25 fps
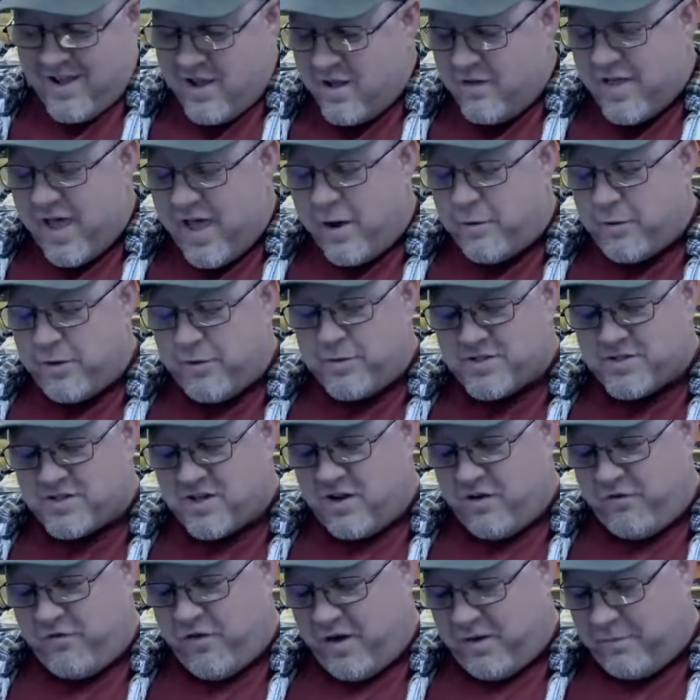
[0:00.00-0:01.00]
that one was
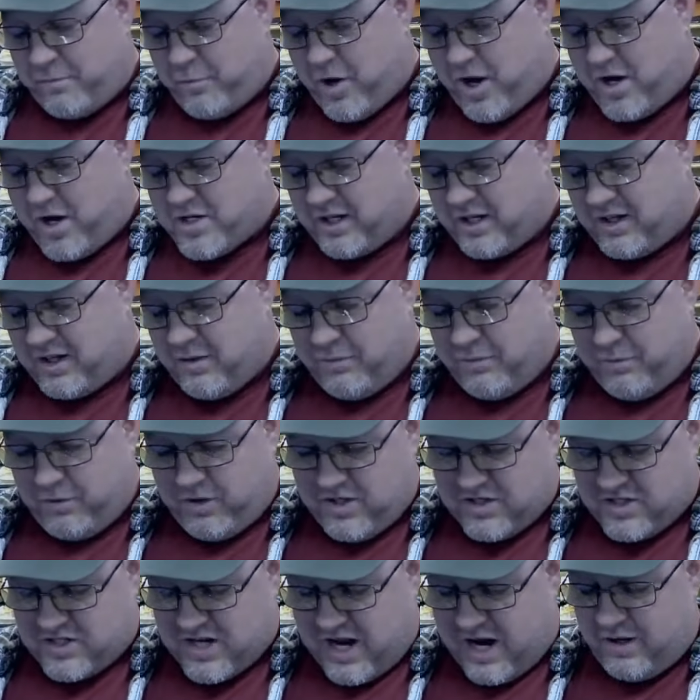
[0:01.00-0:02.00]
a fun project to
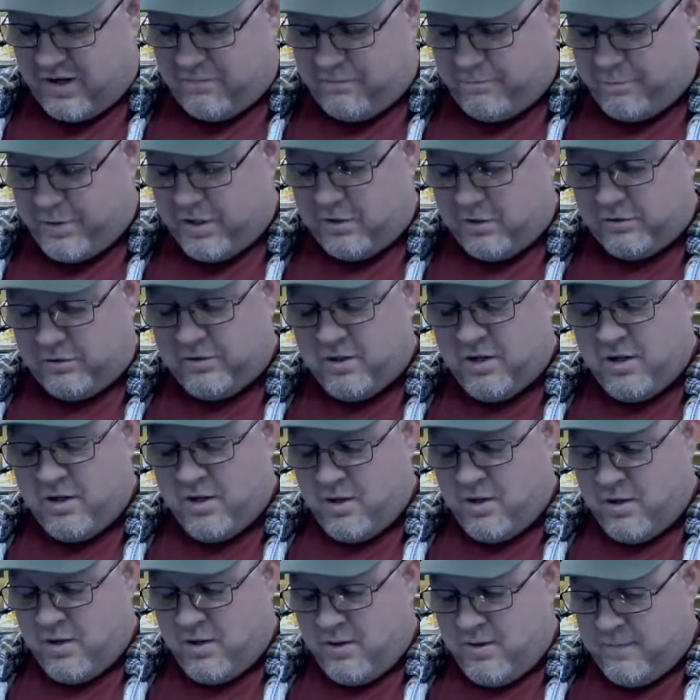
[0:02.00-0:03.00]
design and build.
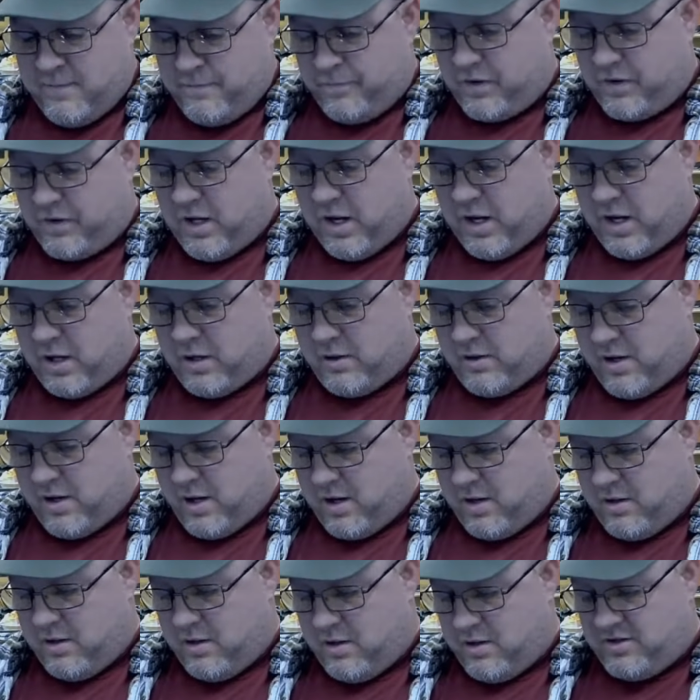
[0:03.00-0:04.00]
And
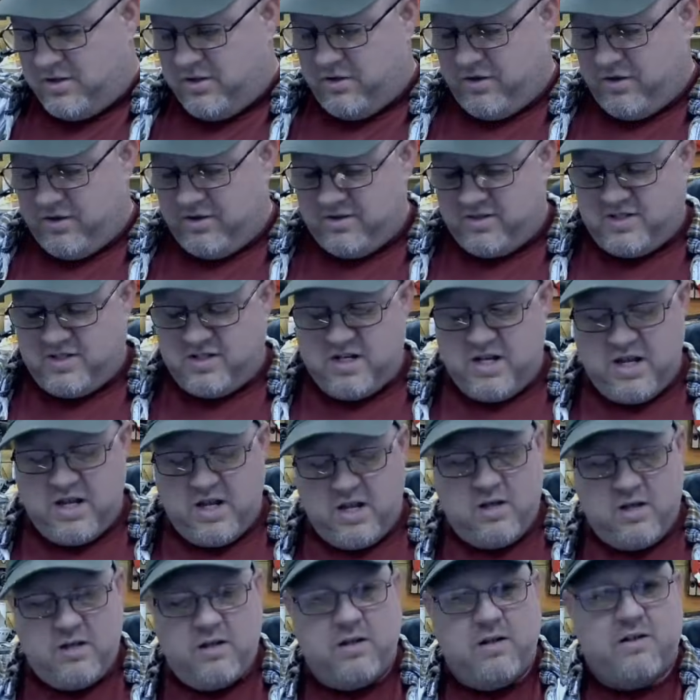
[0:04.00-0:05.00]
as you can
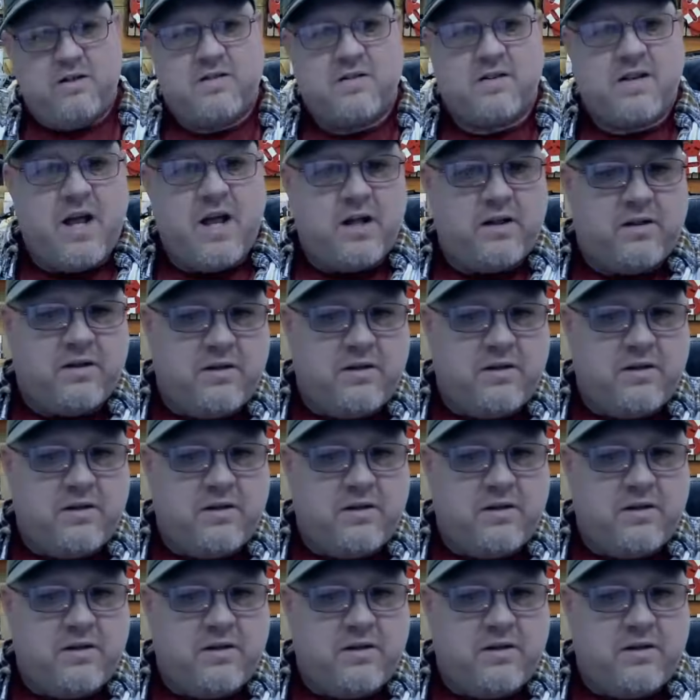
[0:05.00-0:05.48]
see, it's got